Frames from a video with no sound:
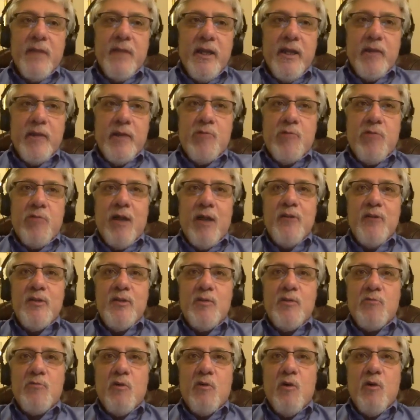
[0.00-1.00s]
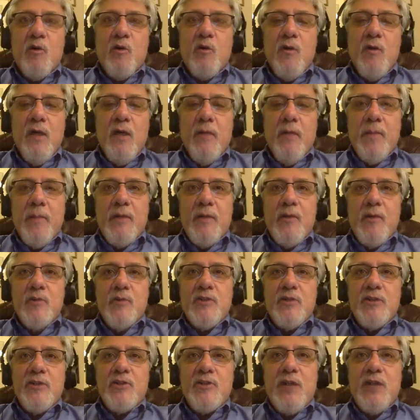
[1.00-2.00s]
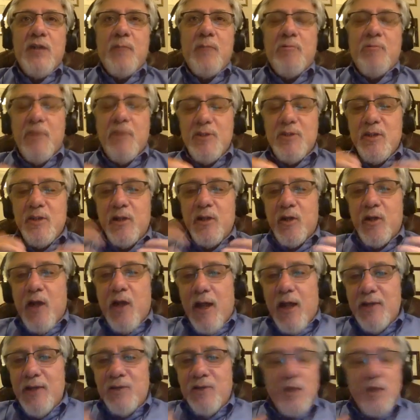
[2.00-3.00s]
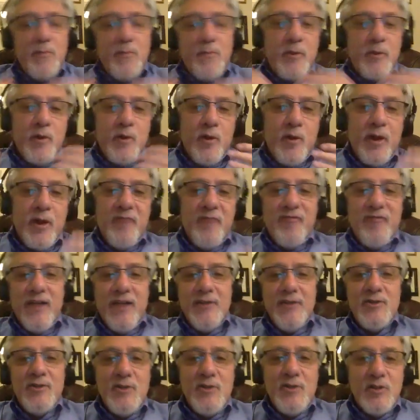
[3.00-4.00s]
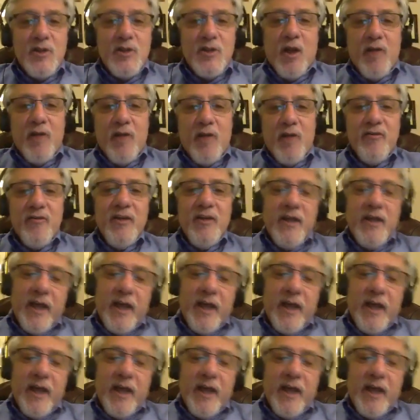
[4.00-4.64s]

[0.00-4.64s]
in crowd control because they stopped dressing their guys up with all that fancy stuff,